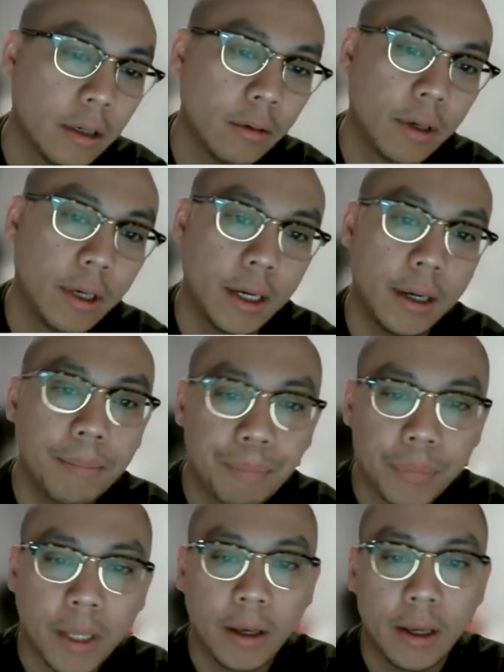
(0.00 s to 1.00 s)
Okay?
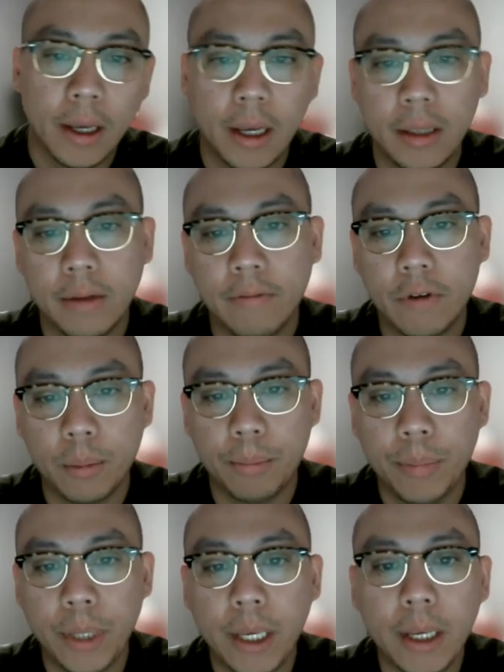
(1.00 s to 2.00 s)
And the
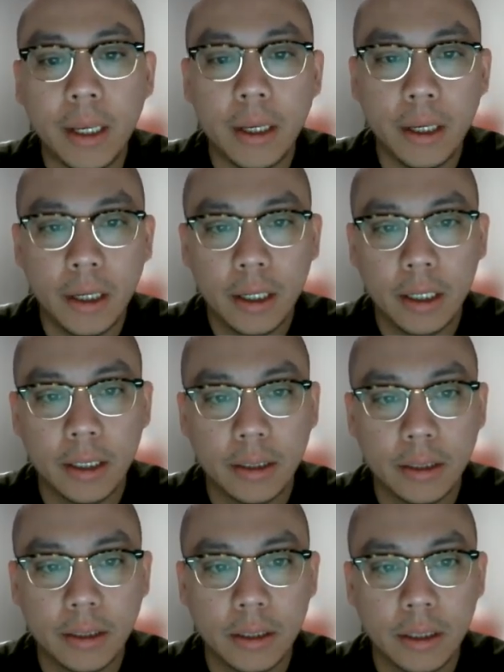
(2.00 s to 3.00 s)
verb be
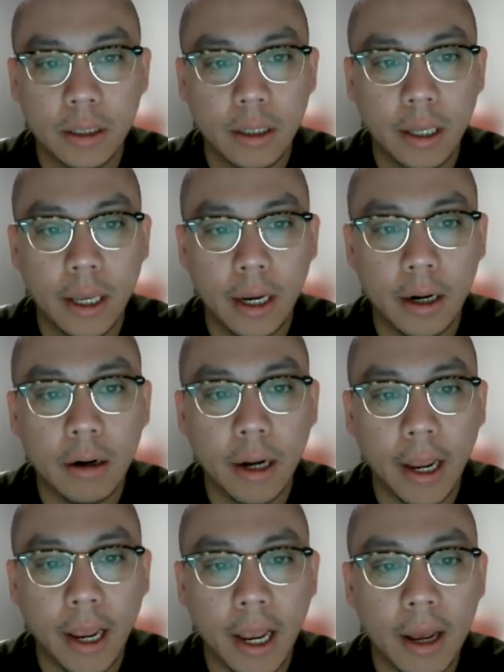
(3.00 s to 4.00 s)
is
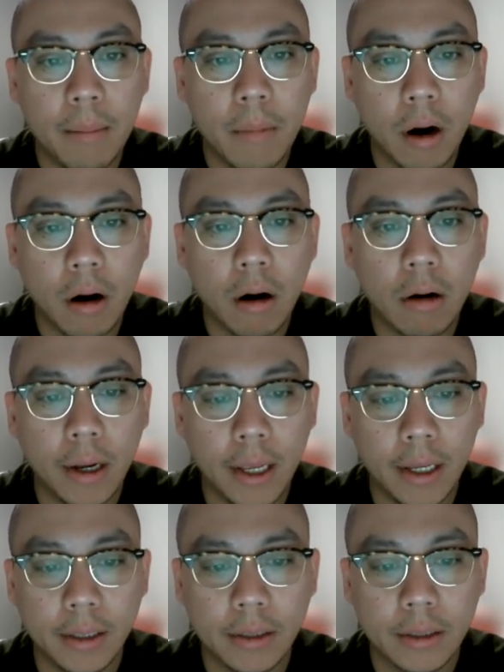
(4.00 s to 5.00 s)
here, am, are,
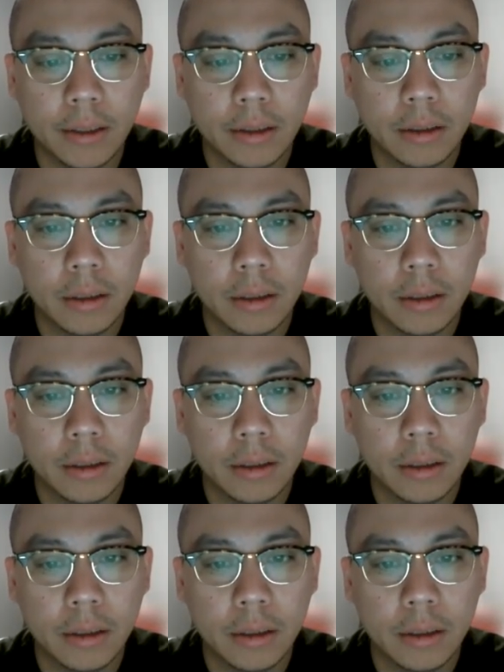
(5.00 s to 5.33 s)
is.